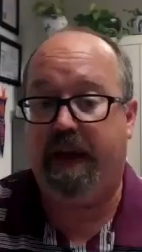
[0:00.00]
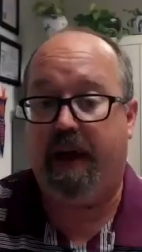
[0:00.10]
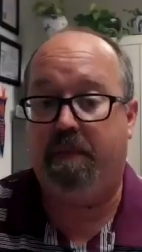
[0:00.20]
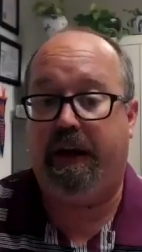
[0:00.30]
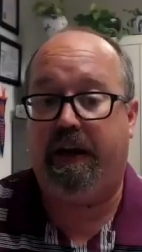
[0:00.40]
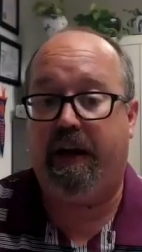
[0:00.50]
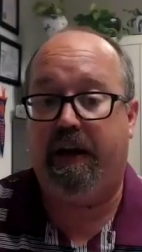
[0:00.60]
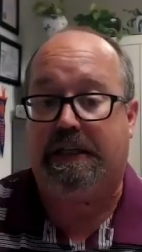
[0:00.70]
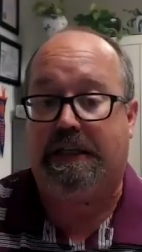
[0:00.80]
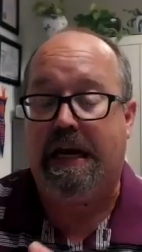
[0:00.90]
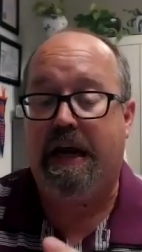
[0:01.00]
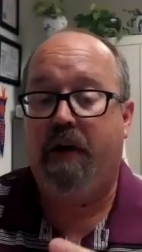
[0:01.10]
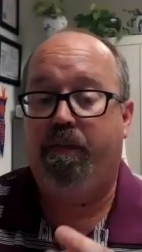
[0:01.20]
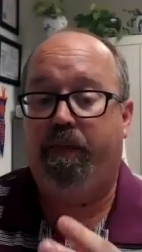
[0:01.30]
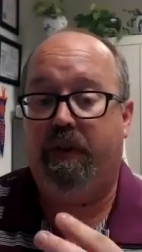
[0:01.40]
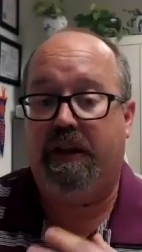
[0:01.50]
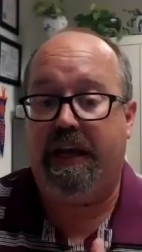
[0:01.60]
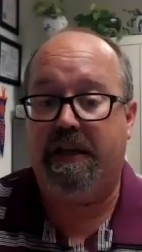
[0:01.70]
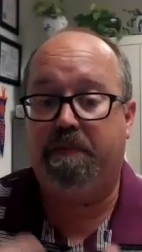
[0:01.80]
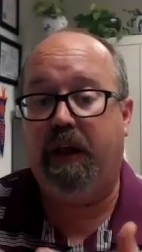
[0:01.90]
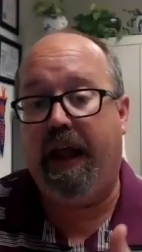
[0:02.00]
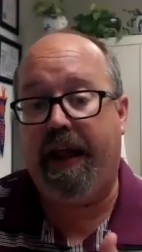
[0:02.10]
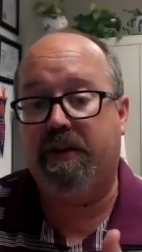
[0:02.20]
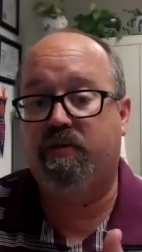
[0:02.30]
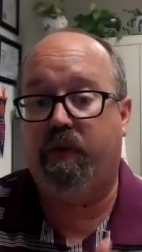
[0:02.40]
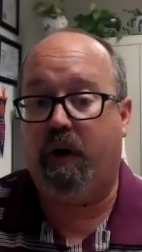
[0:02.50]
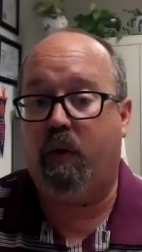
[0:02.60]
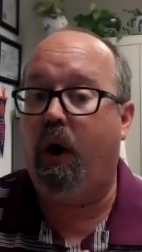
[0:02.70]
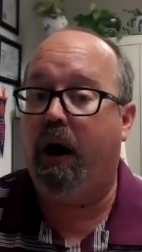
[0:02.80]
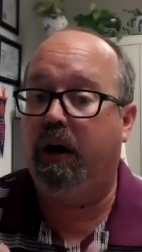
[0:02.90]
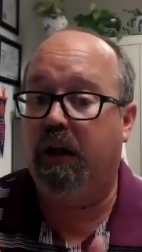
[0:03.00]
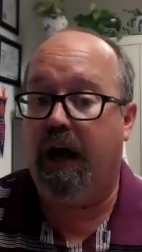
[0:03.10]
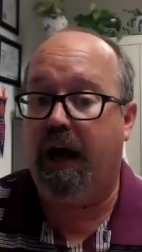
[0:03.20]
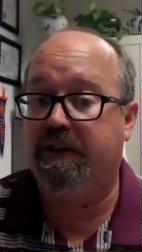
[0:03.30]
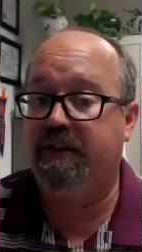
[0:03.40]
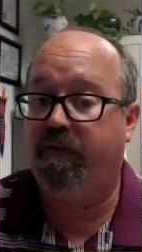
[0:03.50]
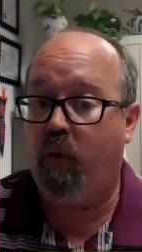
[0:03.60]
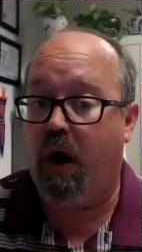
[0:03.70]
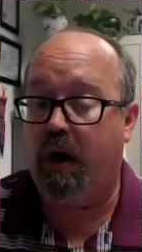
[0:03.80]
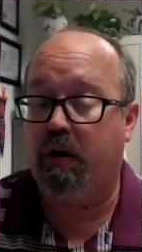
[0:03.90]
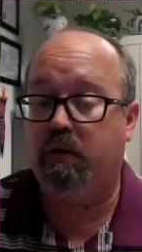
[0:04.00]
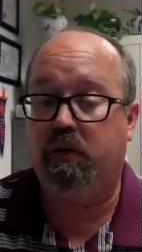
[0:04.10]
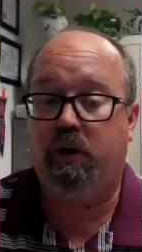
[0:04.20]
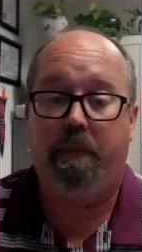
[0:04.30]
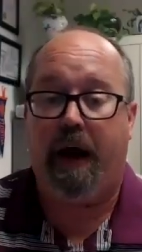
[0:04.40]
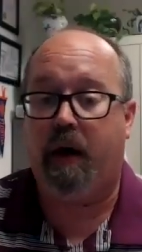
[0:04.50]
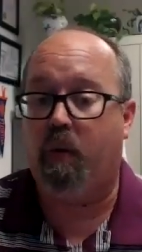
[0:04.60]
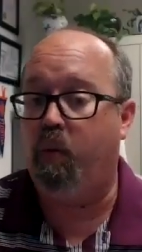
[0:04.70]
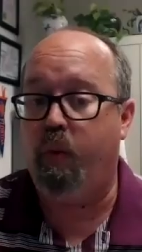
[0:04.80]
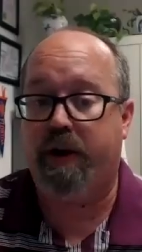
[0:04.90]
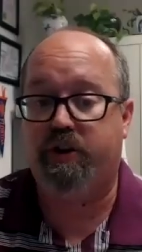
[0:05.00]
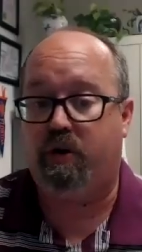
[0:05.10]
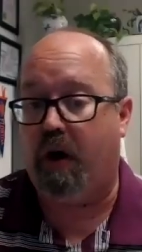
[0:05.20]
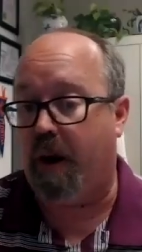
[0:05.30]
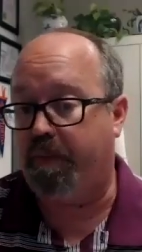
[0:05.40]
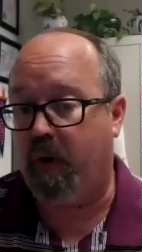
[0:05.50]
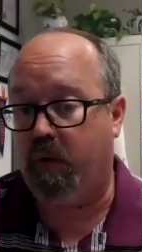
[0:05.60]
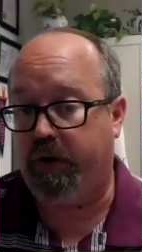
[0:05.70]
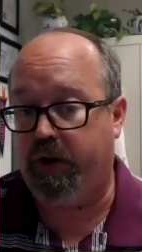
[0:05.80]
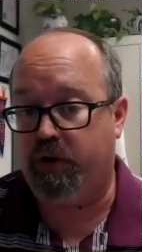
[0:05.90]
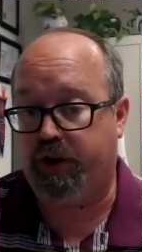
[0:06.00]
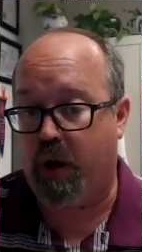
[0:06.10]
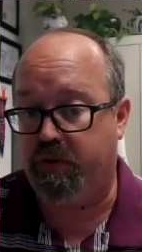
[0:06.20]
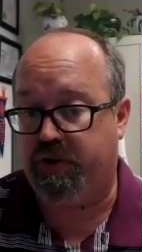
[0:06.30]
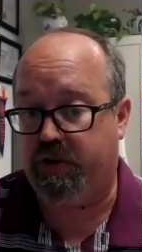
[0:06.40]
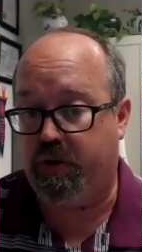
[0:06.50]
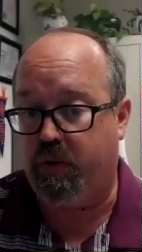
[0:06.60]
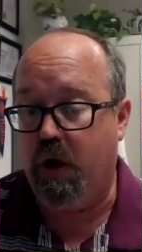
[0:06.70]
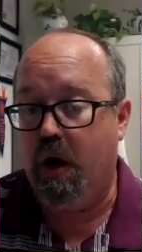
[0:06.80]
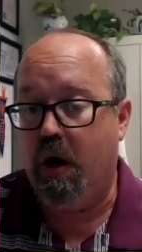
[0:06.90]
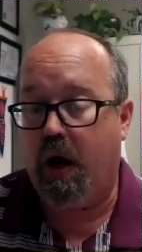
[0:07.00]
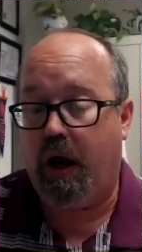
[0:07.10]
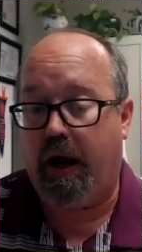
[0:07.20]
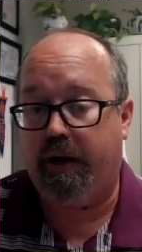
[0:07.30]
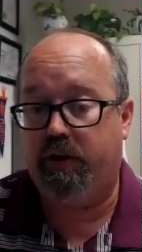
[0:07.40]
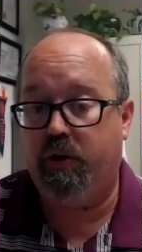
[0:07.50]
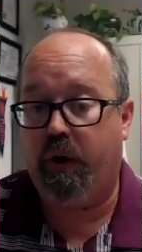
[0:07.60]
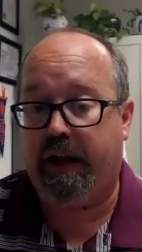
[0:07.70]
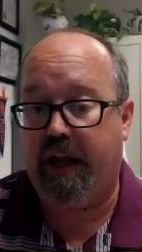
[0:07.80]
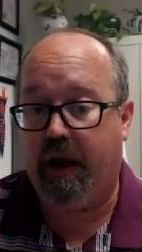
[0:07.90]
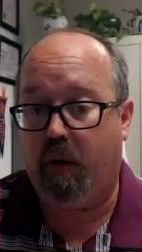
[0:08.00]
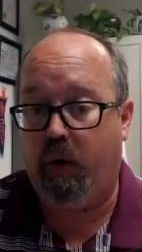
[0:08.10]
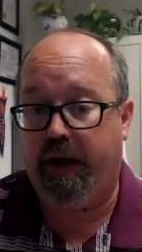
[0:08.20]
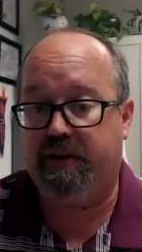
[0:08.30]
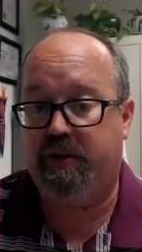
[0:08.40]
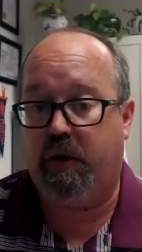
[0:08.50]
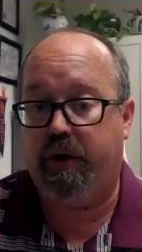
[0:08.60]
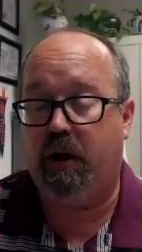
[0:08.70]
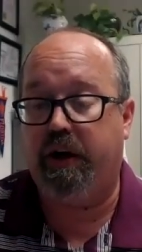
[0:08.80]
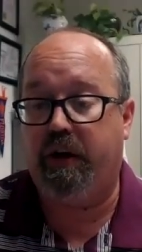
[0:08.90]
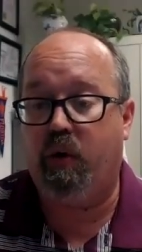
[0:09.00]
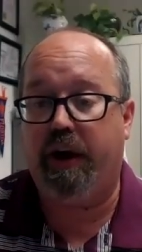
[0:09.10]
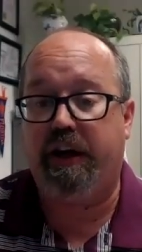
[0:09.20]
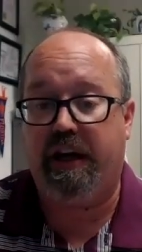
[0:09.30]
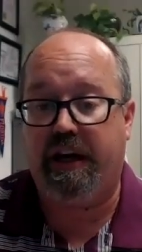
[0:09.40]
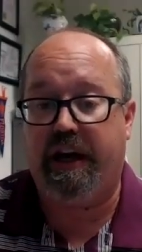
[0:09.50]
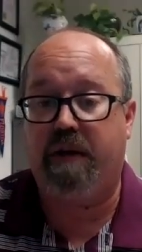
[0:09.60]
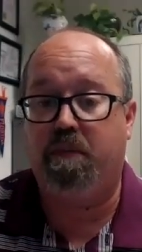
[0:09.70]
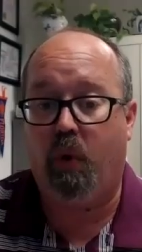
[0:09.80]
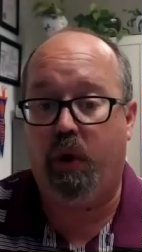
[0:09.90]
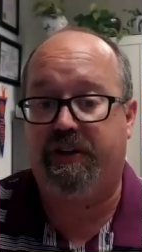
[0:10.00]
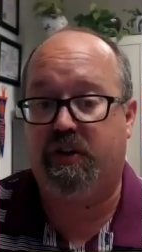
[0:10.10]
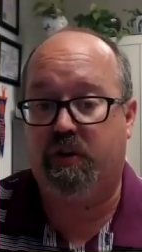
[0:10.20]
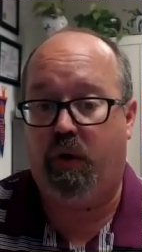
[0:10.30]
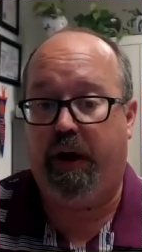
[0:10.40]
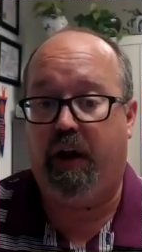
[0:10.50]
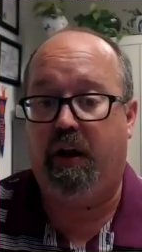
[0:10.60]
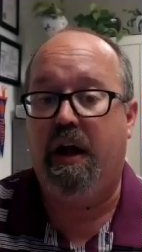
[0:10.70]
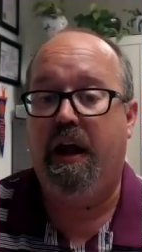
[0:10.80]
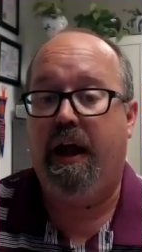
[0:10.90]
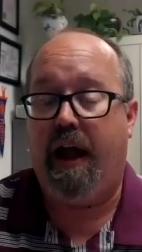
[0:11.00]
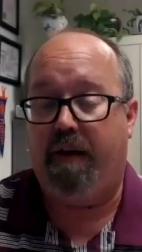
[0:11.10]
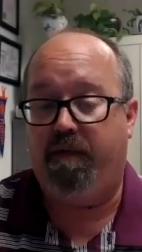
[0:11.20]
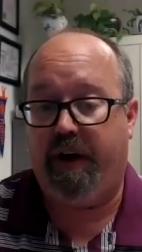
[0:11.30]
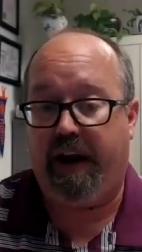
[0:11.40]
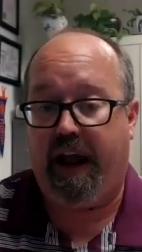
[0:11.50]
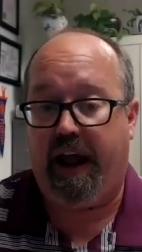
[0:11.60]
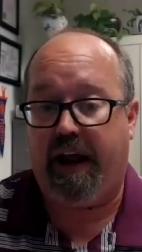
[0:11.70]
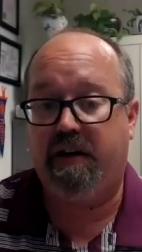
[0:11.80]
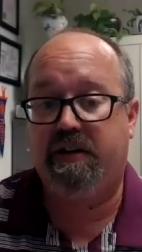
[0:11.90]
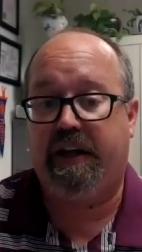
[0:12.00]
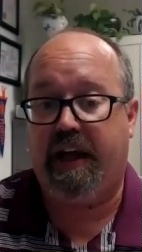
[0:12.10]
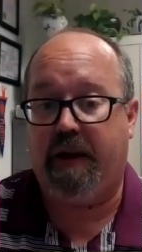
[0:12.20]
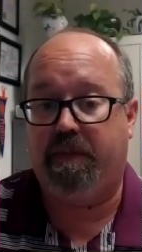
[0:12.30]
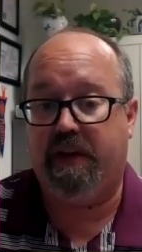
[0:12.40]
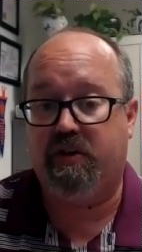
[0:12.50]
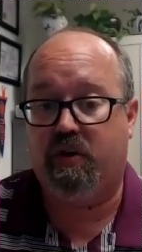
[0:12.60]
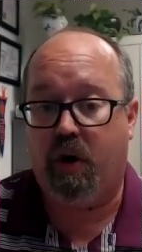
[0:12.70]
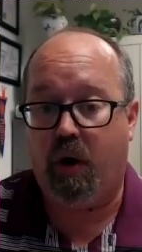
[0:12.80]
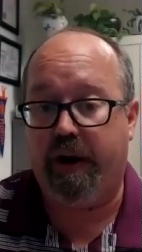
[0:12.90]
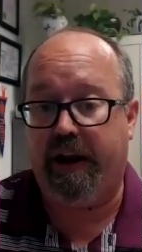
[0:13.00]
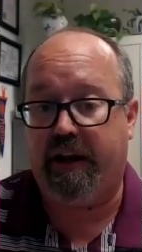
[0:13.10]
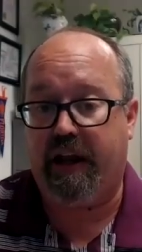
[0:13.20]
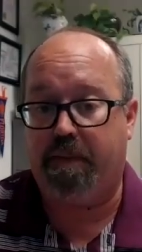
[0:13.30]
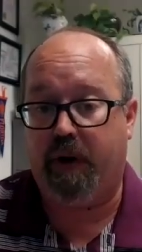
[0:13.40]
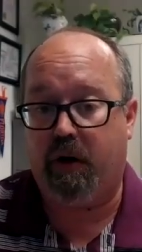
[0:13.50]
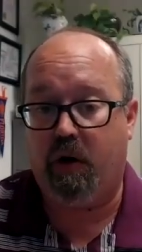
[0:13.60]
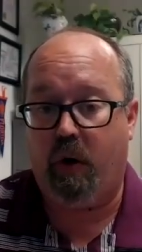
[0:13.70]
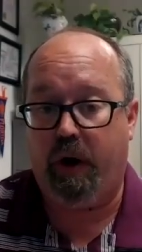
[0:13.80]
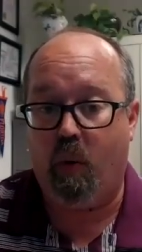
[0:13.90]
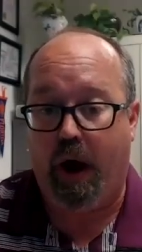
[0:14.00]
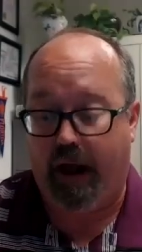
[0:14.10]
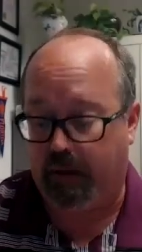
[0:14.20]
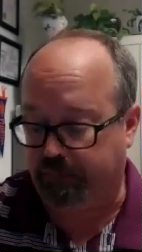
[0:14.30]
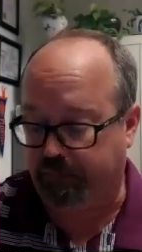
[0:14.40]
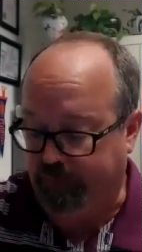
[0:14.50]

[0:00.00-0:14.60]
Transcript: that because these plants require lots of water, no matter which crop that you chose to do a kit with. So you're going to need moist soil every day to keep this growing and keep it going well.